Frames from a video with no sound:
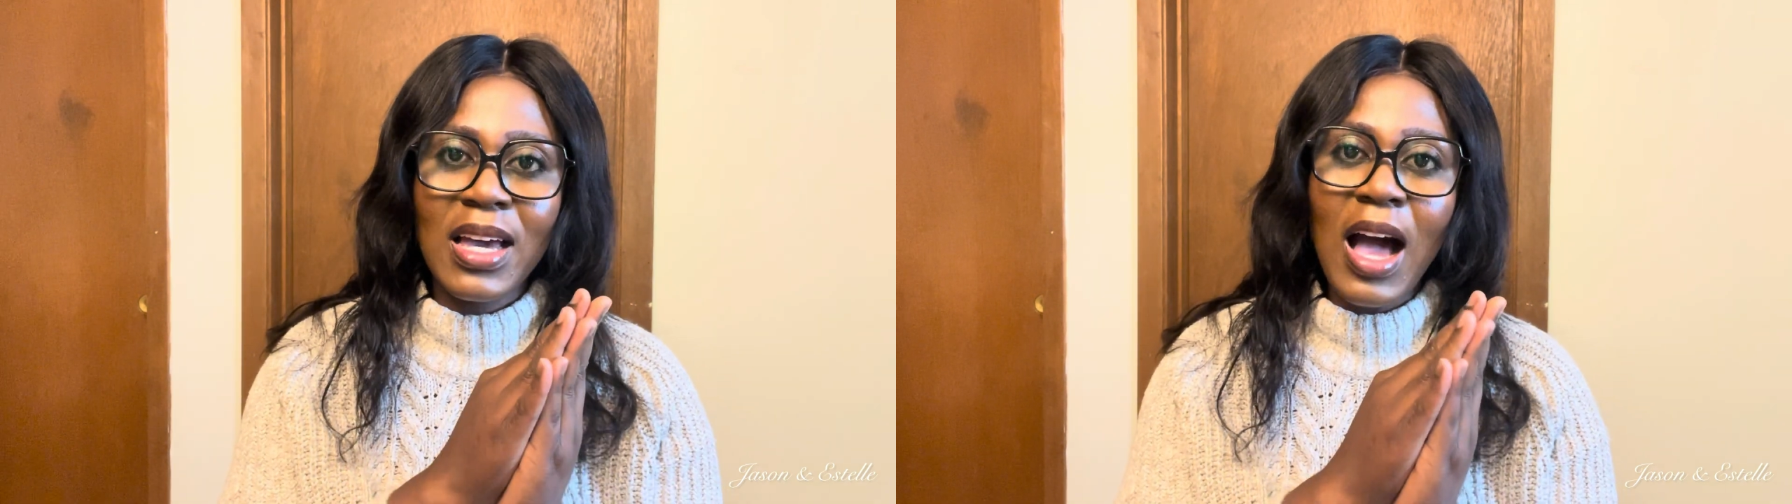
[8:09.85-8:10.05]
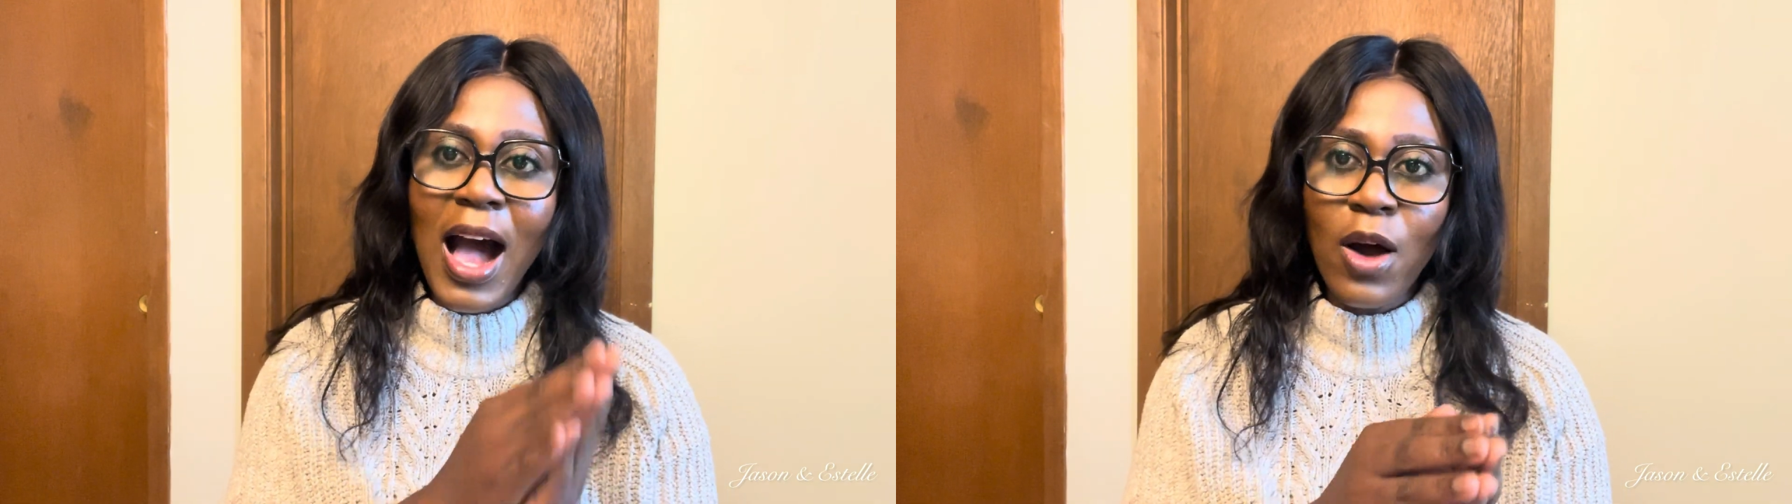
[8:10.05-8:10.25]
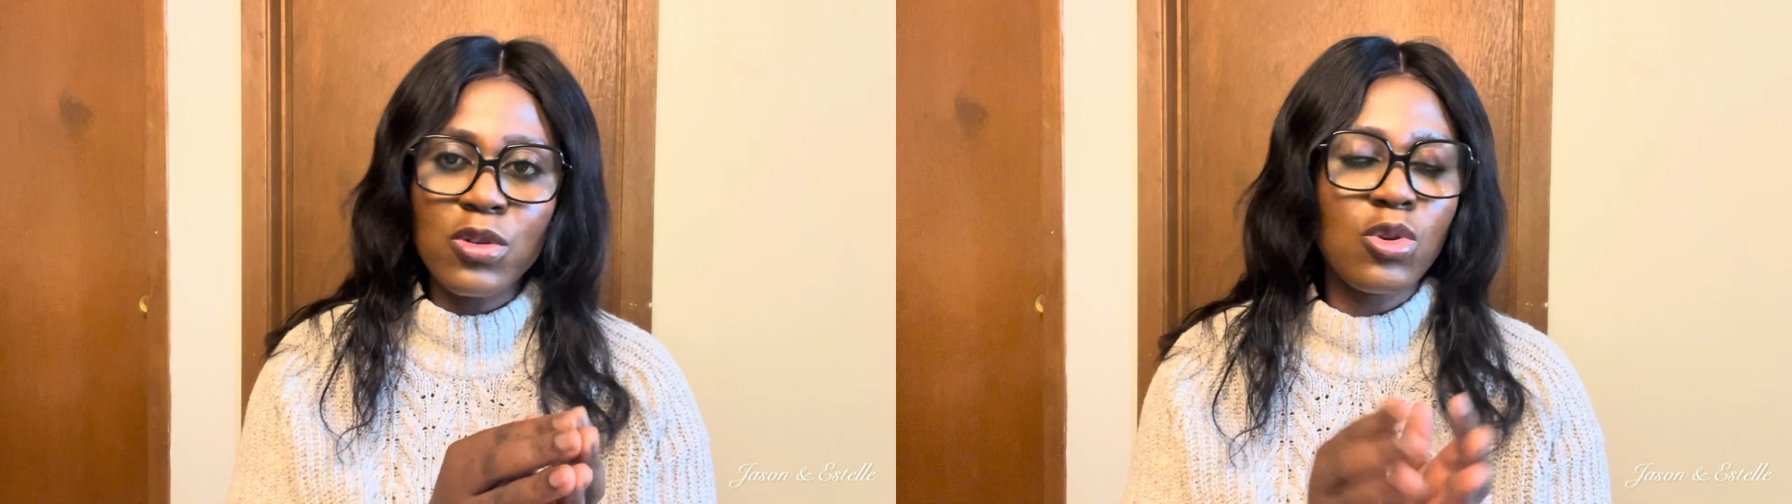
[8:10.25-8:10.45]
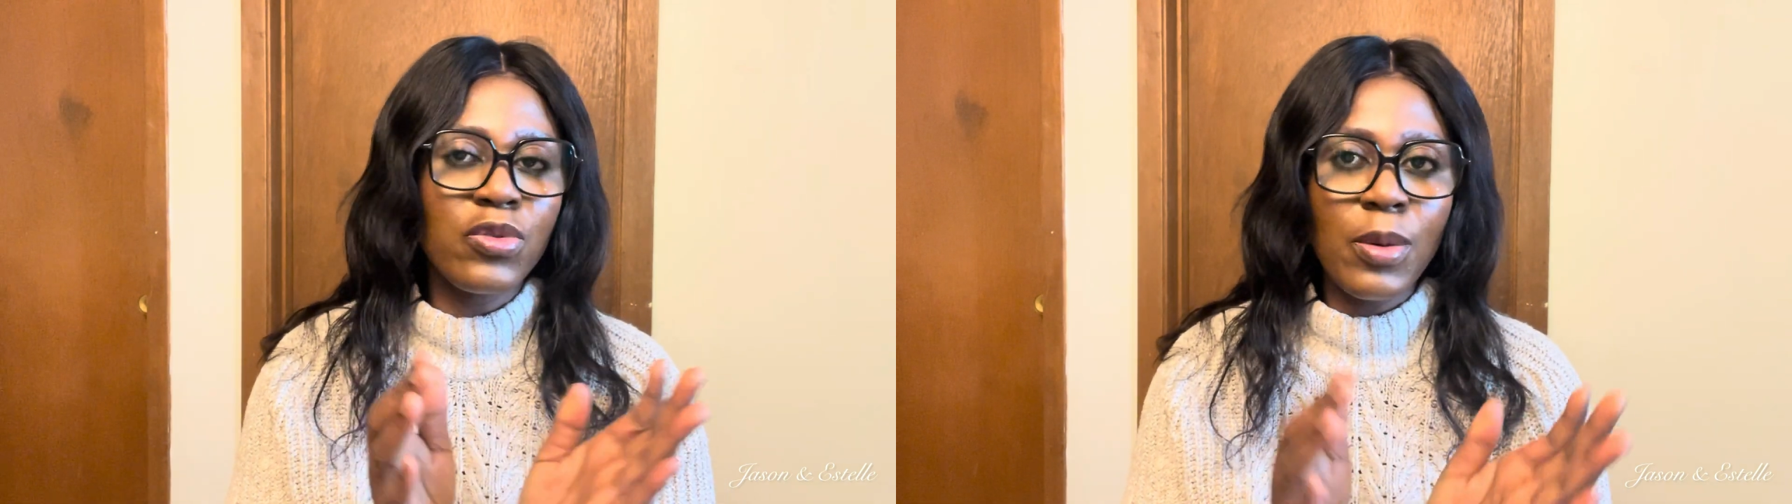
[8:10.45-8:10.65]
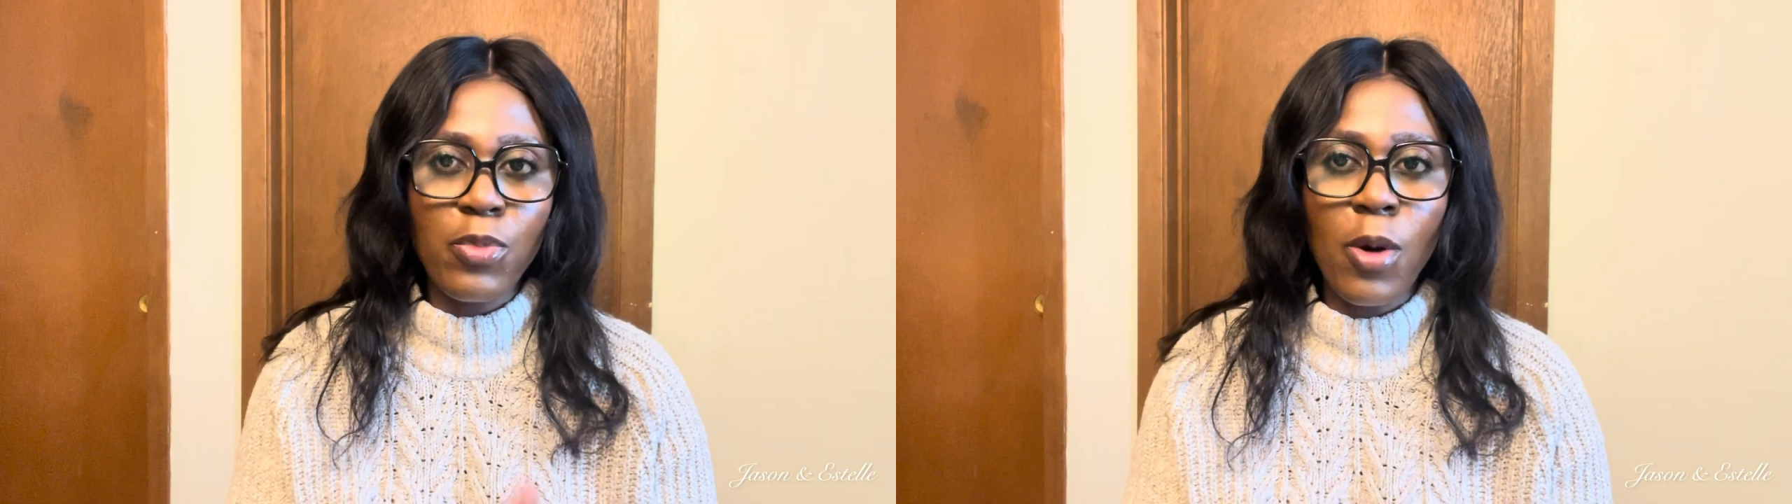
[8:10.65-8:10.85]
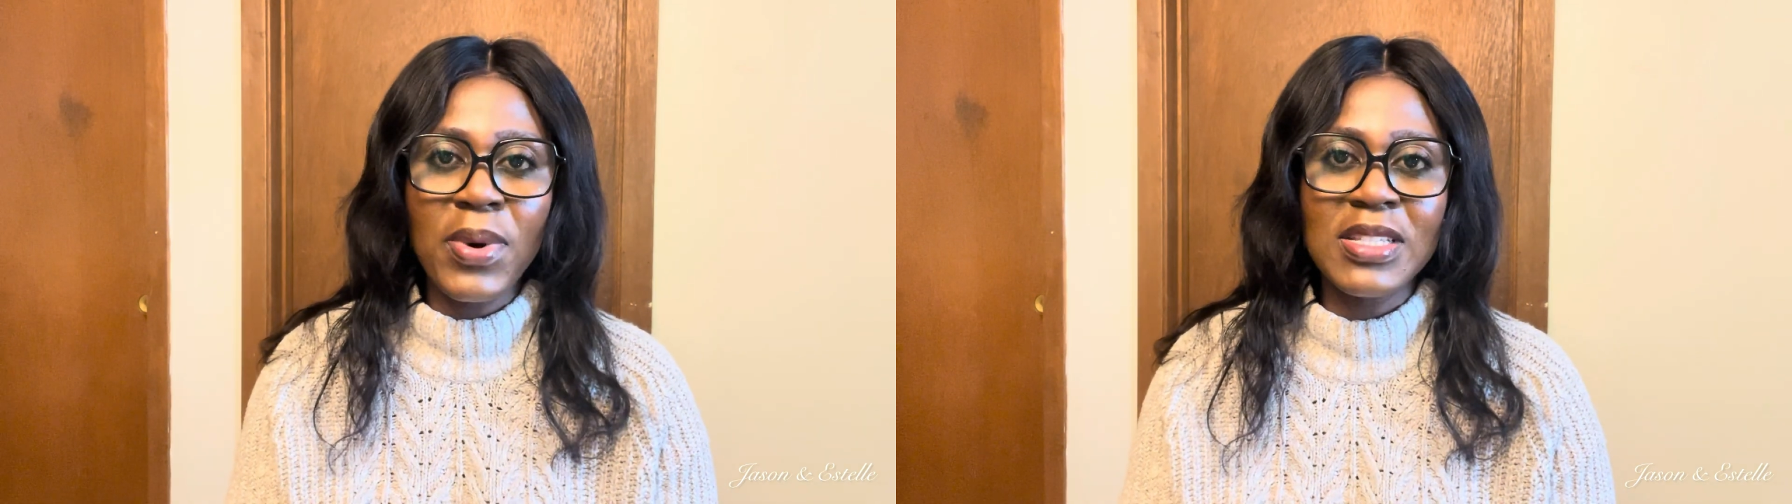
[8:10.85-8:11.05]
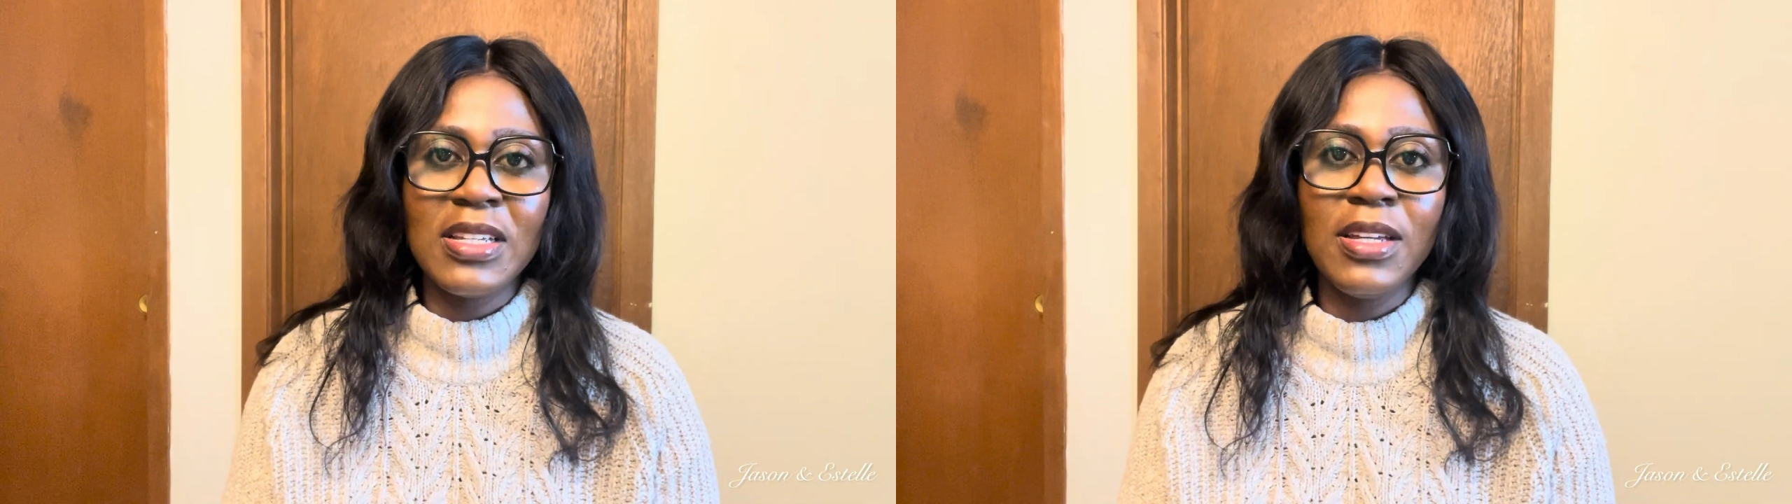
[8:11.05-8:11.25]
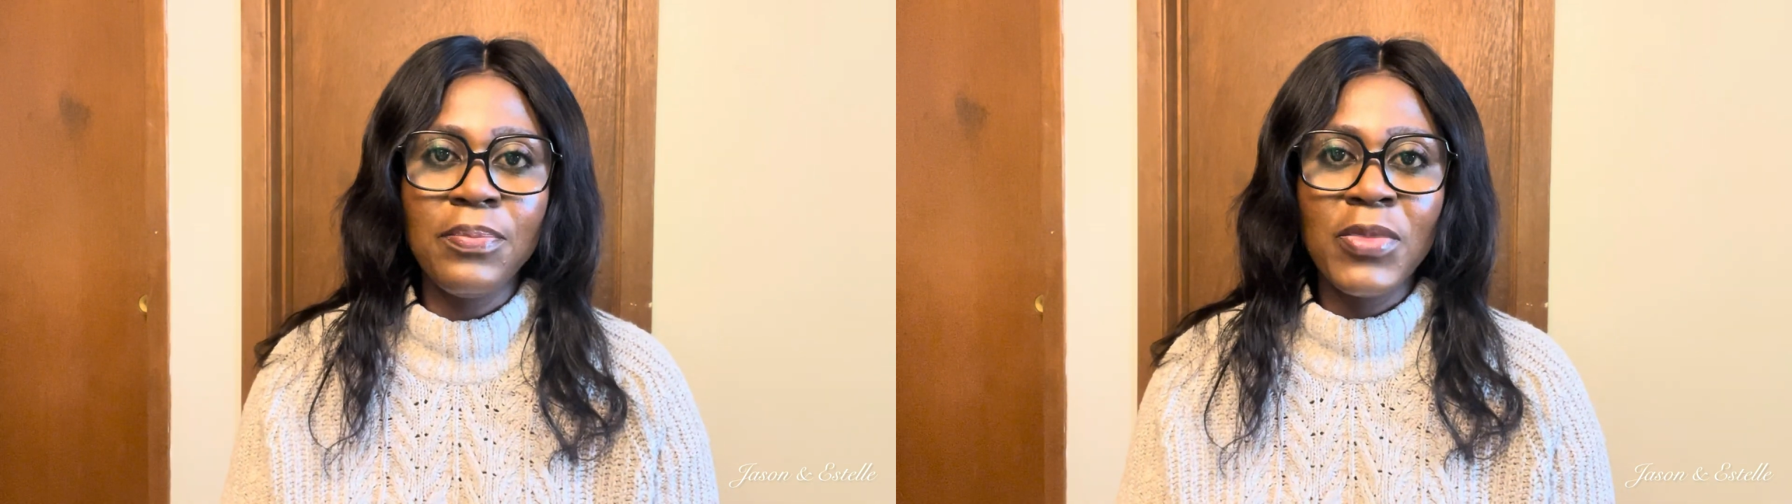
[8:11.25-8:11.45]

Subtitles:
house or the property.